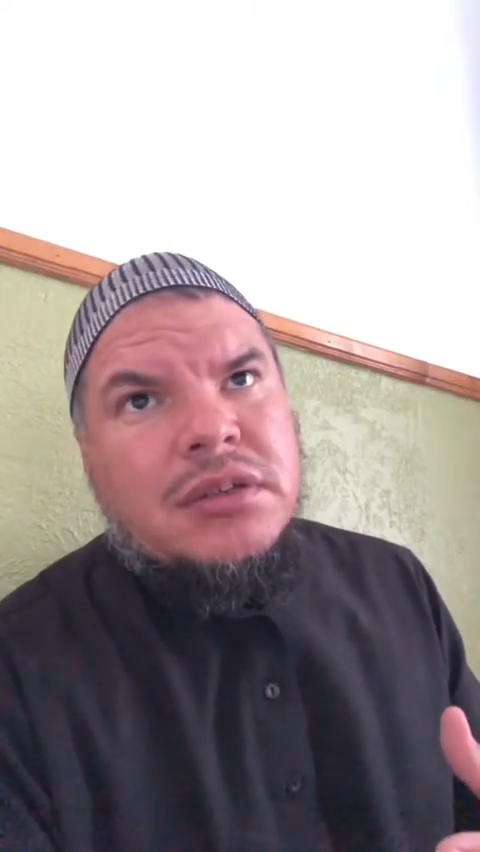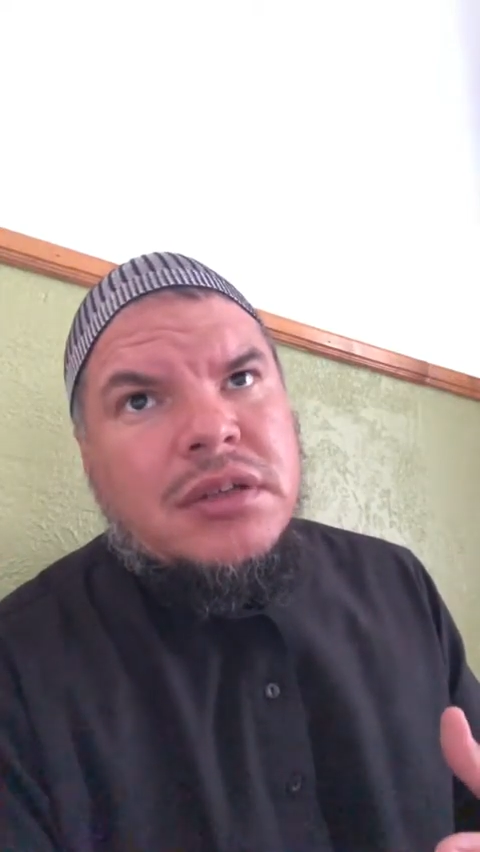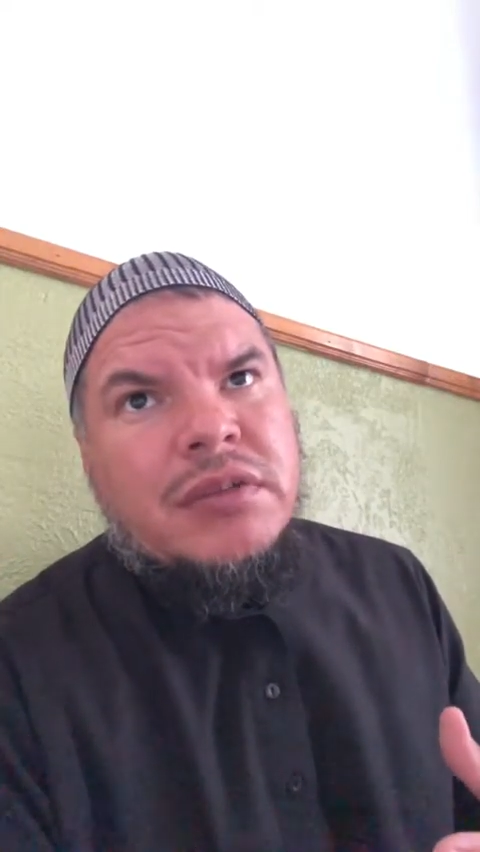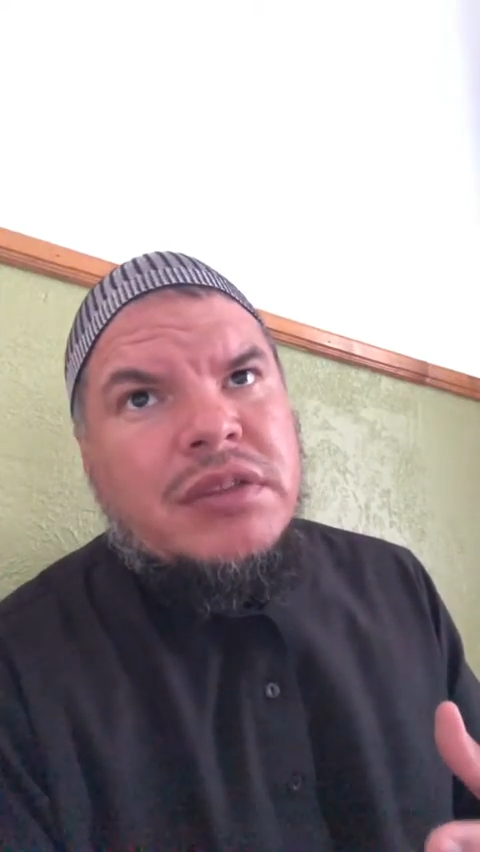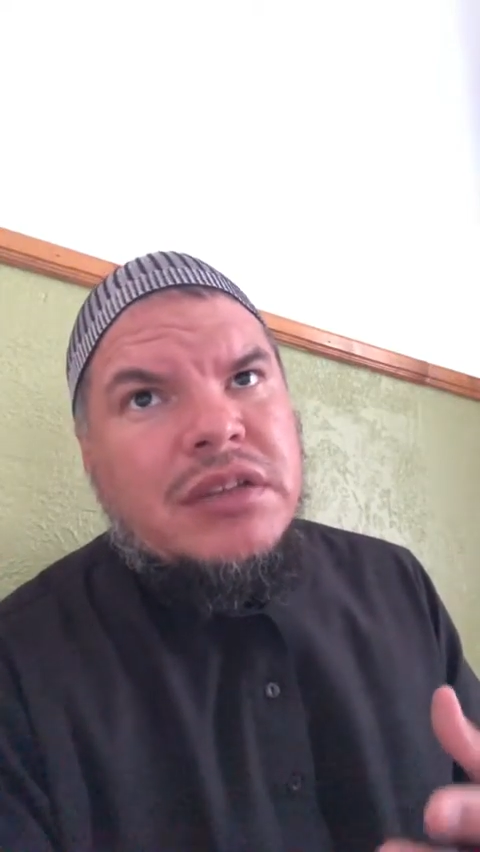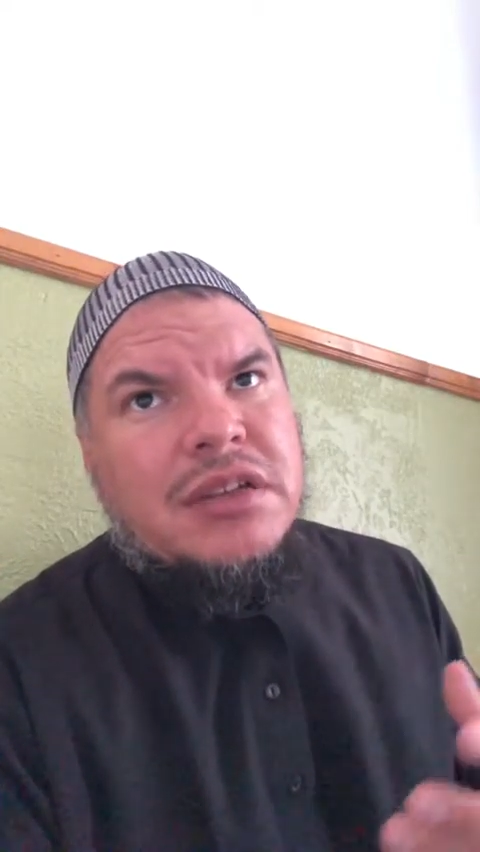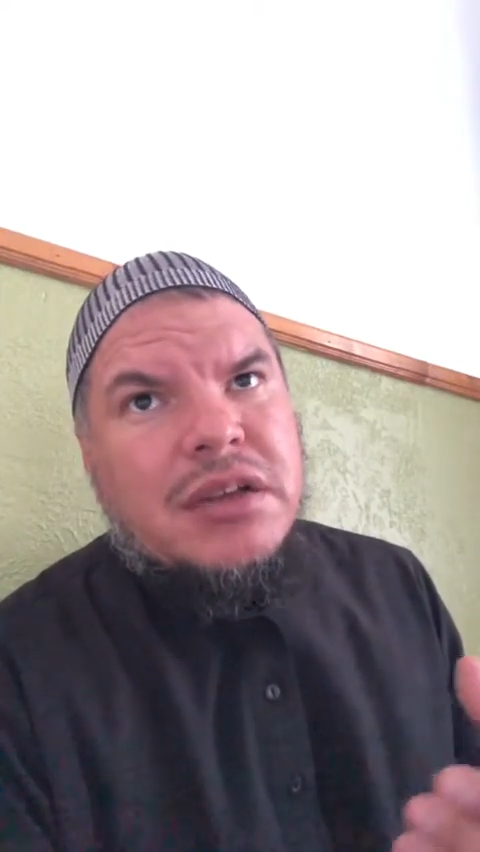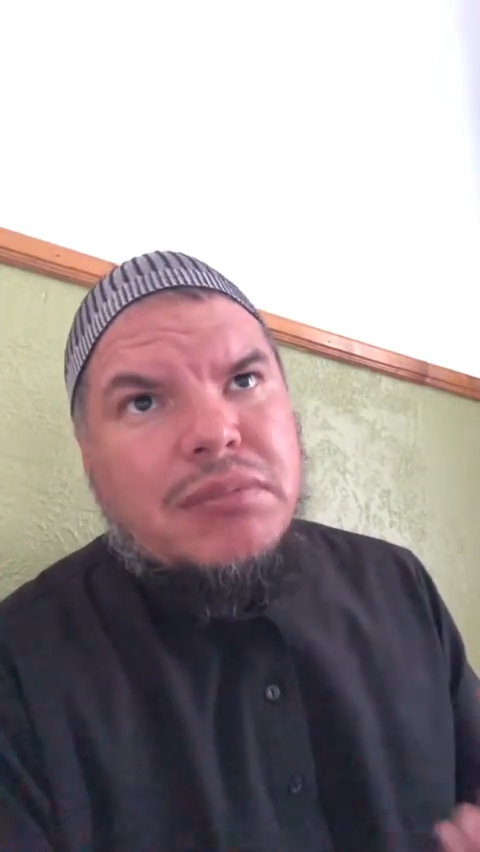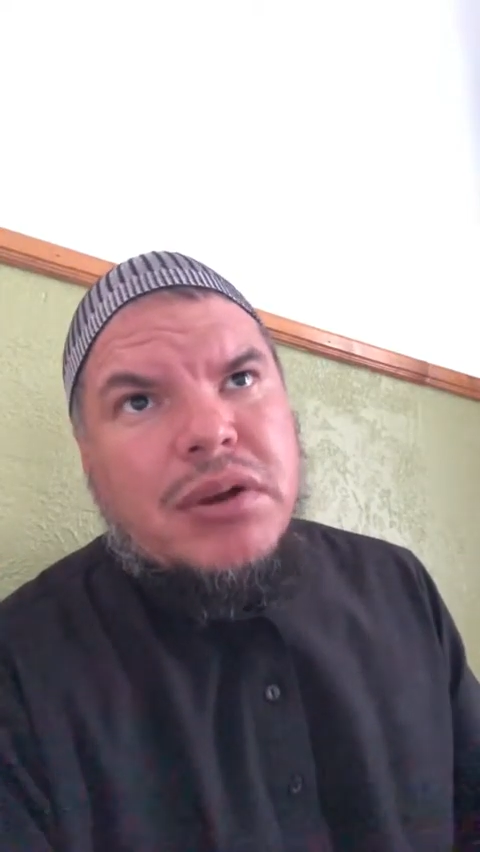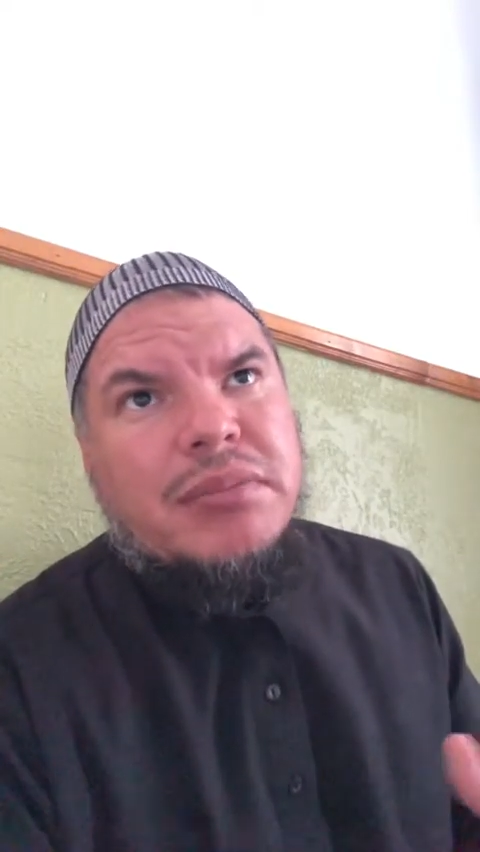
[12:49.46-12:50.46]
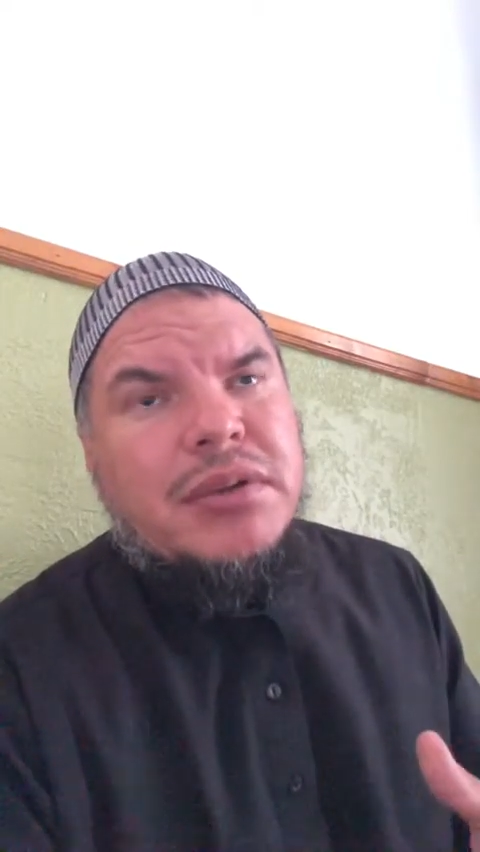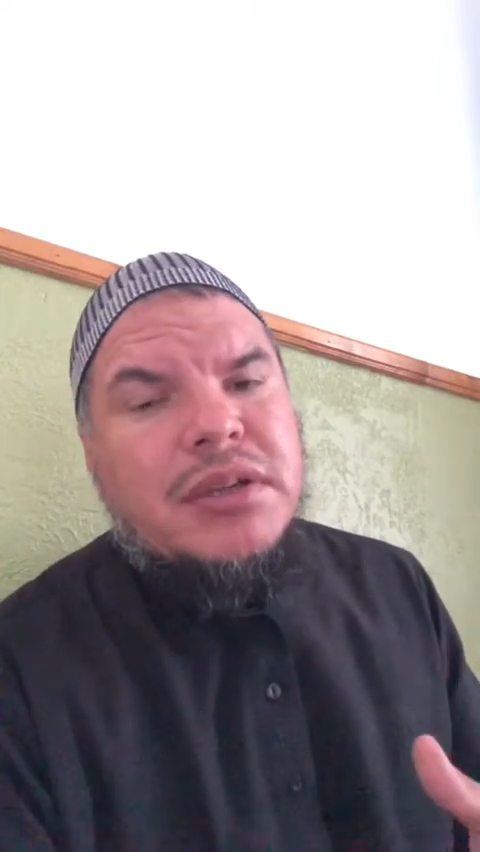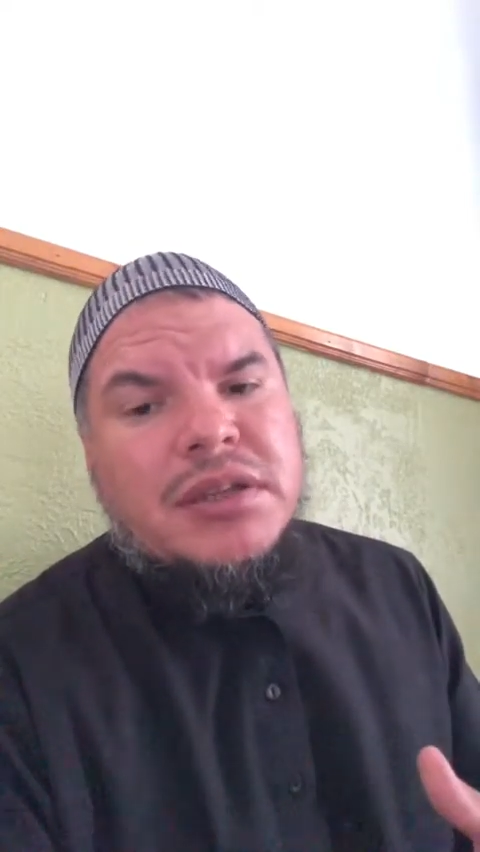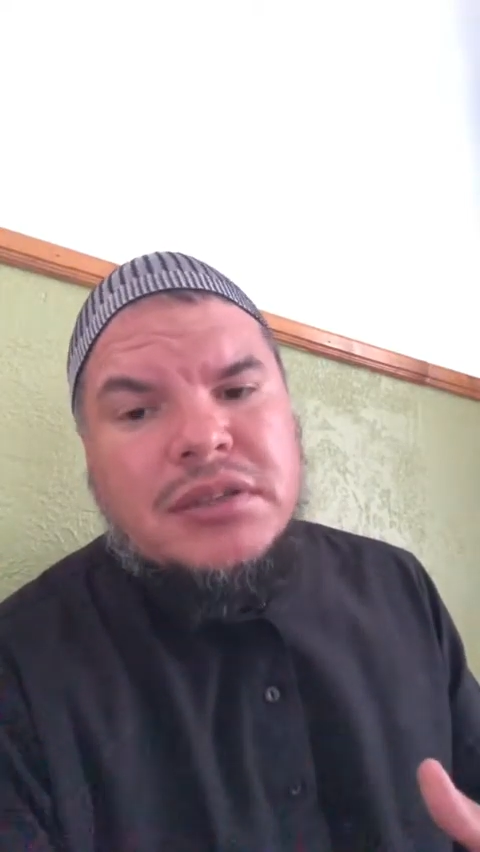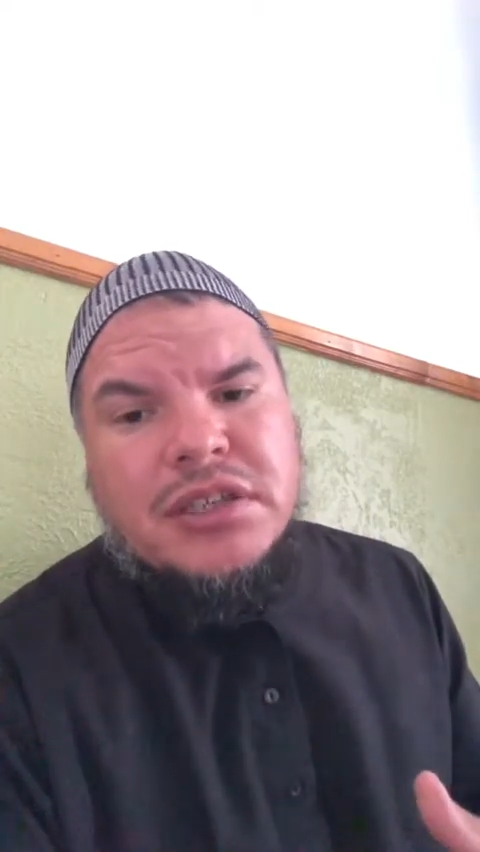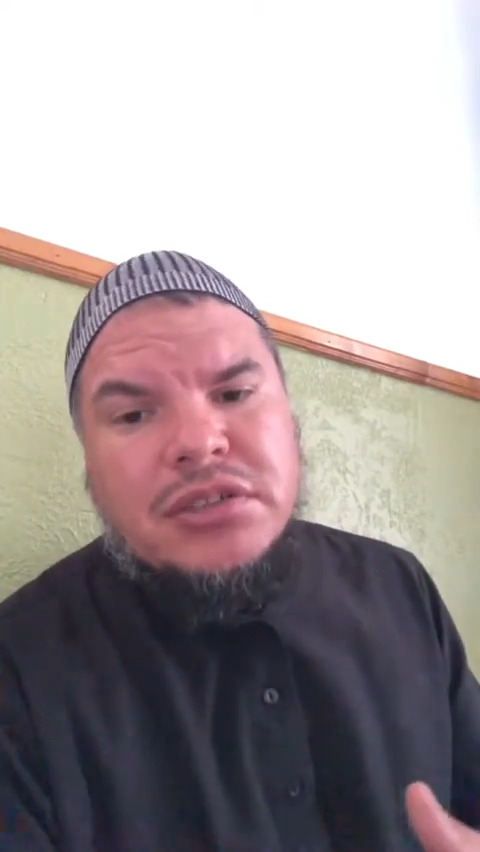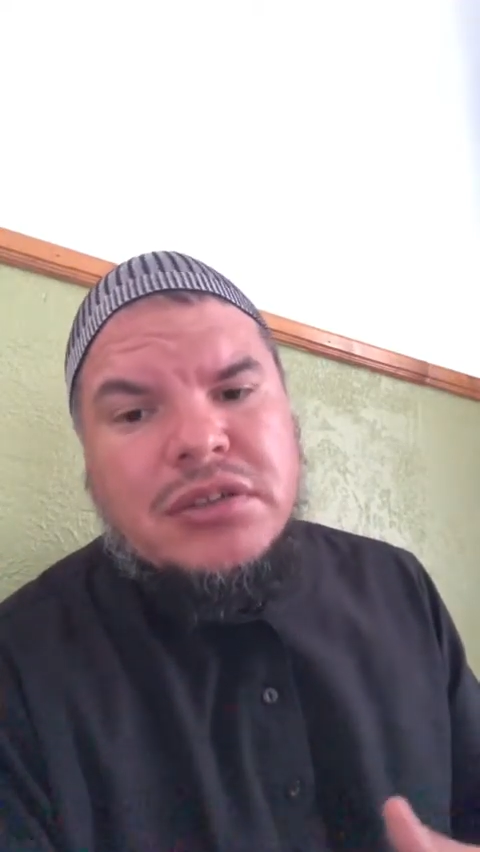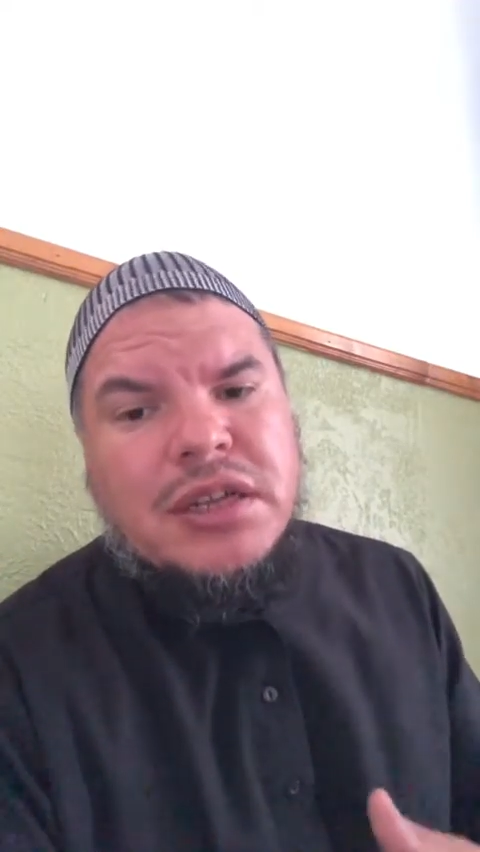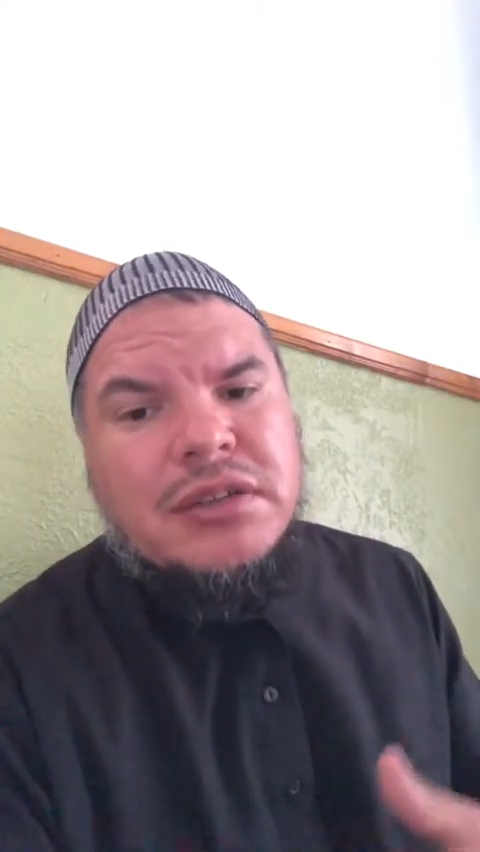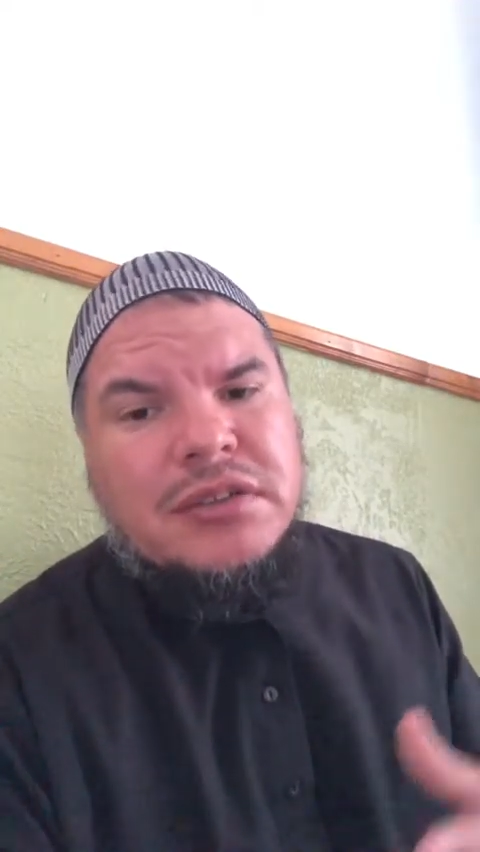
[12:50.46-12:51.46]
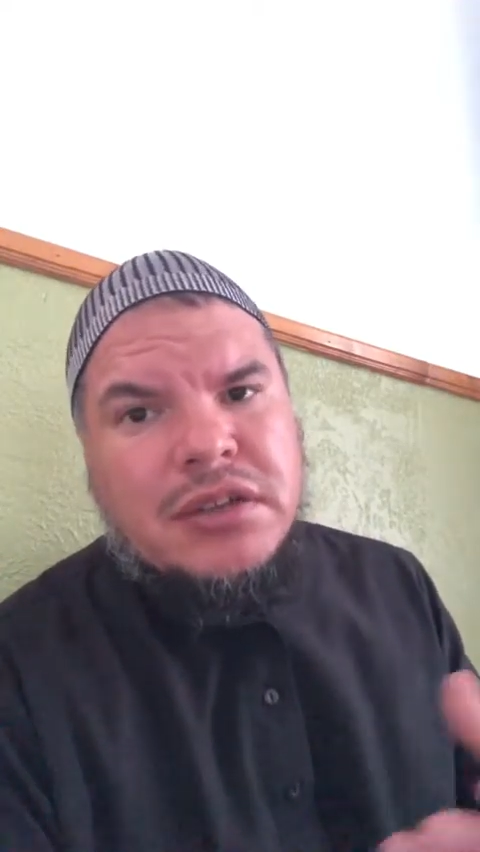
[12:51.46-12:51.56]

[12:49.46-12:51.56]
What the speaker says: if that's not properly contextualized,